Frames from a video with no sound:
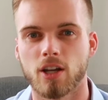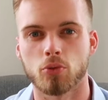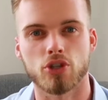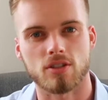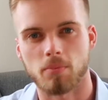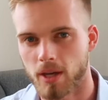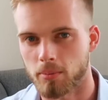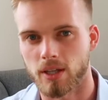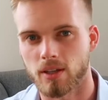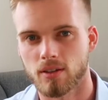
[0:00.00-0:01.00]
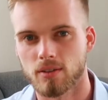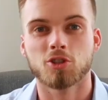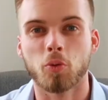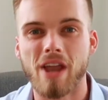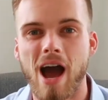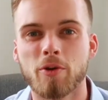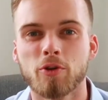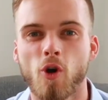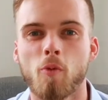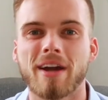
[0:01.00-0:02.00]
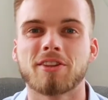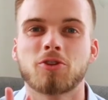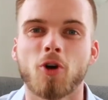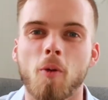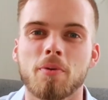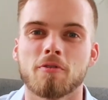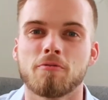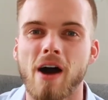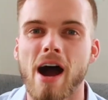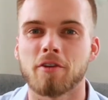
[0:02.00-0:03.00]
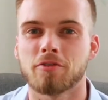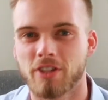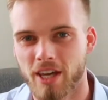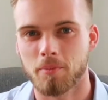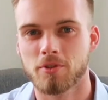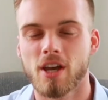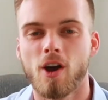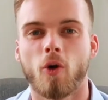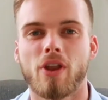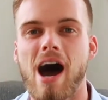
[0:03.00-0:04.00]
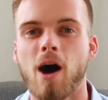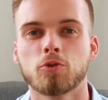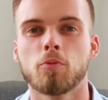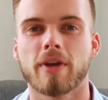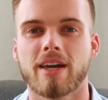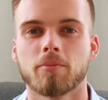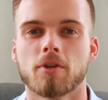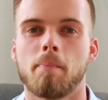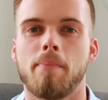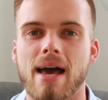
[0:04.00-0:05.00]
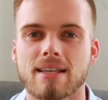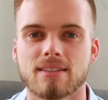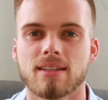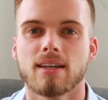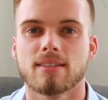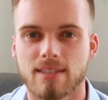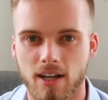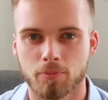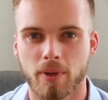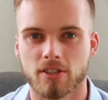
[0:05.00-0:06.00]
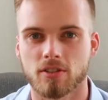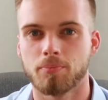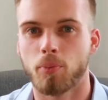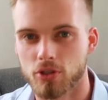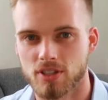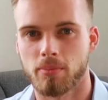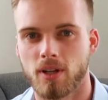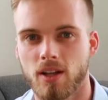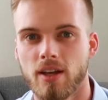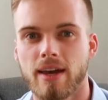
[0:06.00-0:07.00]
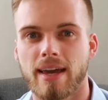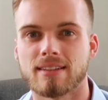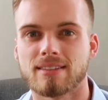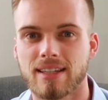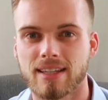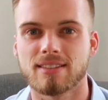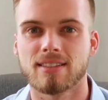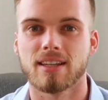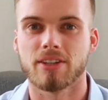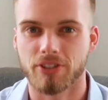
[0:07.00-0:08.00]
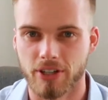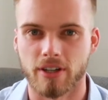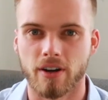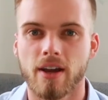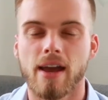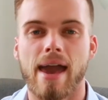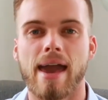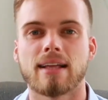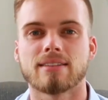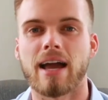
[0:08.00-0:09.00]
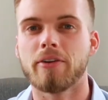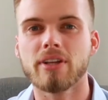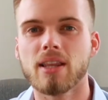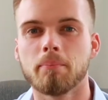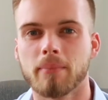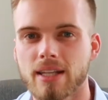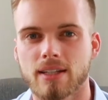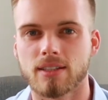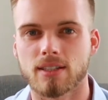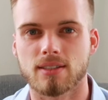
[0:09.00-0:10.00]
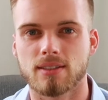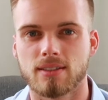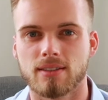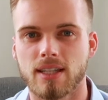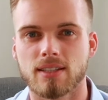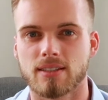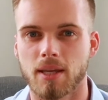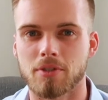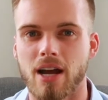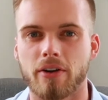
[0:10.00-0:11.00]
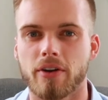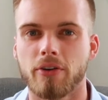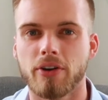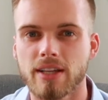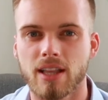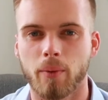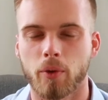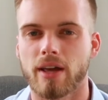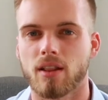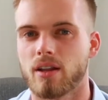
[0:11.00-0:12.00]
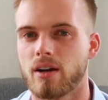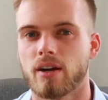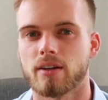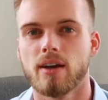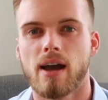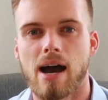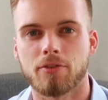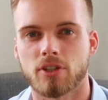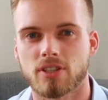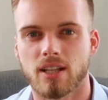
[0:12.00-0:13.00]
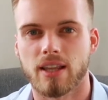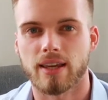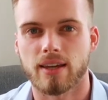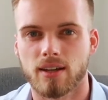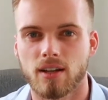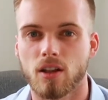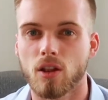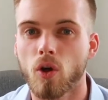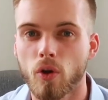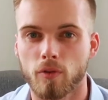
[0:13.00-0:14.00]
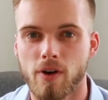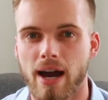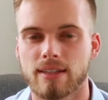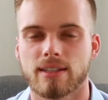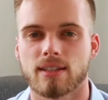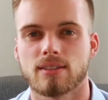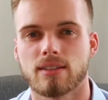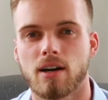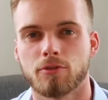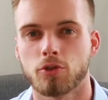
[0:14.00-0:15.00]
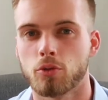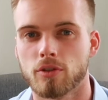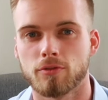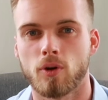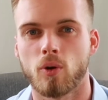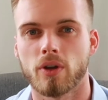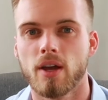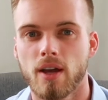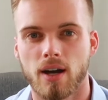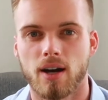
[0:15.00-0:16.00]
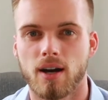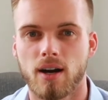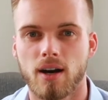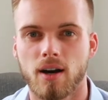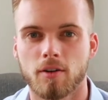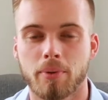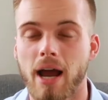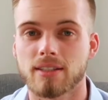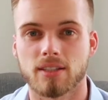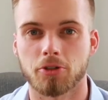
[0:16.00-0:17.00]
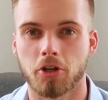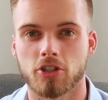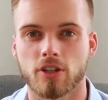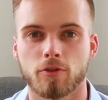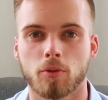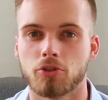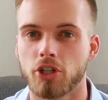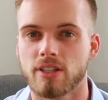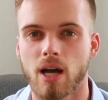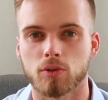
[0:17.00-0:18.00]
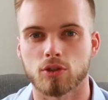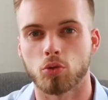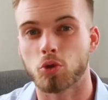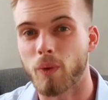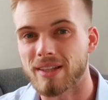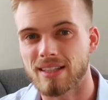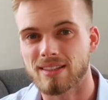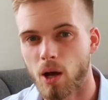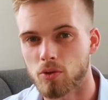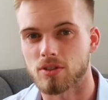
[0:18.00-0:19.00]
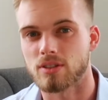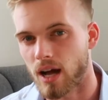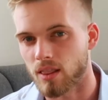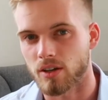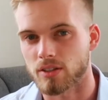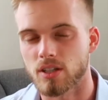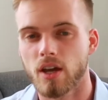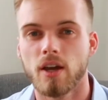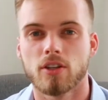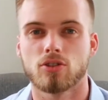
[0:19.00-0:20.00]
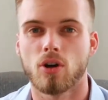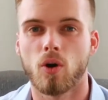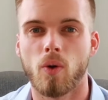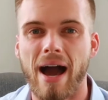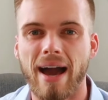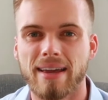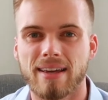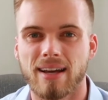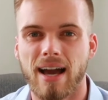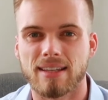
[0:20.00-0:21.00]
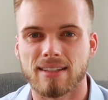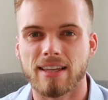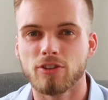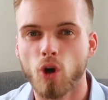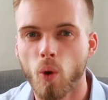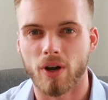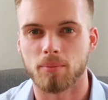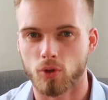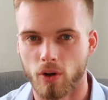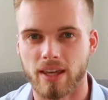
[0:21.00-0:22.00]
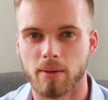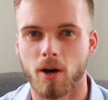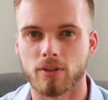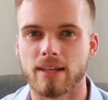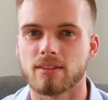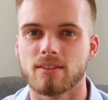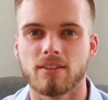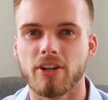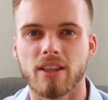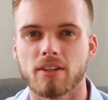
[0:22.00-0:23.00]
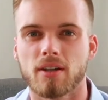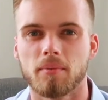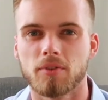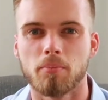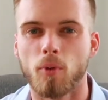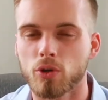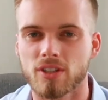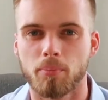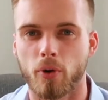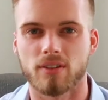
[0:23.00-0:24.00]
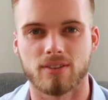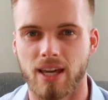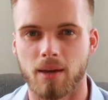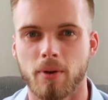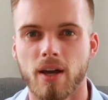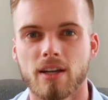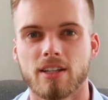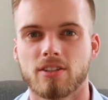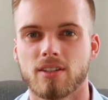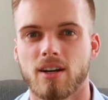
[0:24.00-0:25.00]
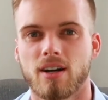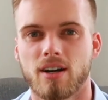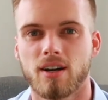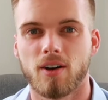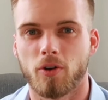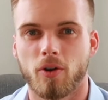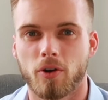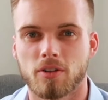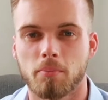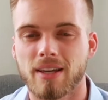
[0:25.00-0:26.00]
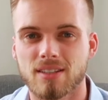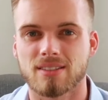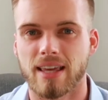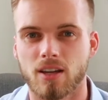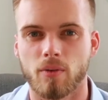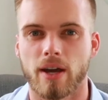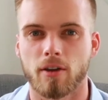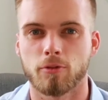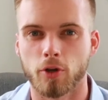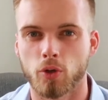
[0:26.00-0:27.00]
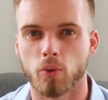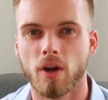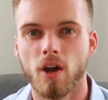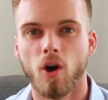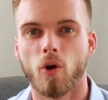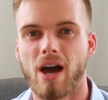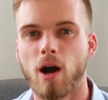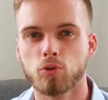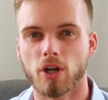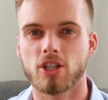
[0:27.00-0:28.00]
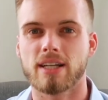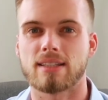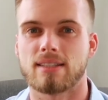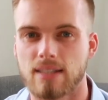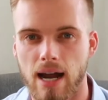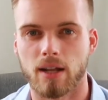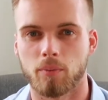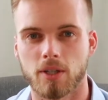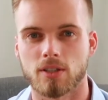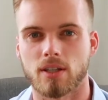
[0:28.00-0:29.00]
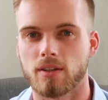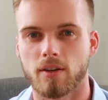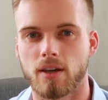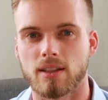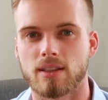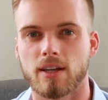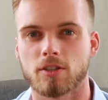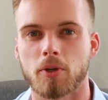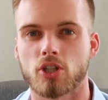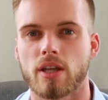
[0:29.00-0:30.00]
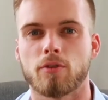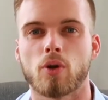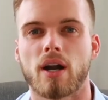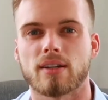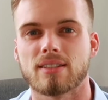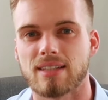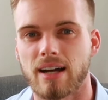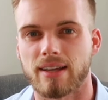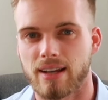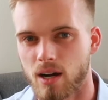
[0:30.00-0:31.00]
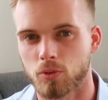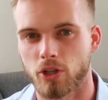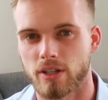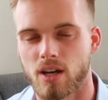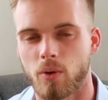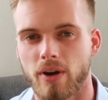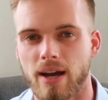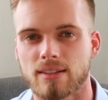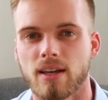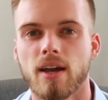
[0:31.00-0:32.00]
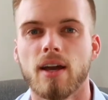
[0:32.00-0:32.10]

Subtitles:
tell you just maybe. So now you know my top 5 tips on how to become the best salesperson possible in this year. And I really mean it. These tips are really what I learned after selling a lot of high-ticket stuff through the phone, prices ranging from $3,000 to $20,000. So I know what I'm talking about. And really the most important tip that or the biggest takeaway for you on how to actually get started with this, especially if you are starting out right now, right?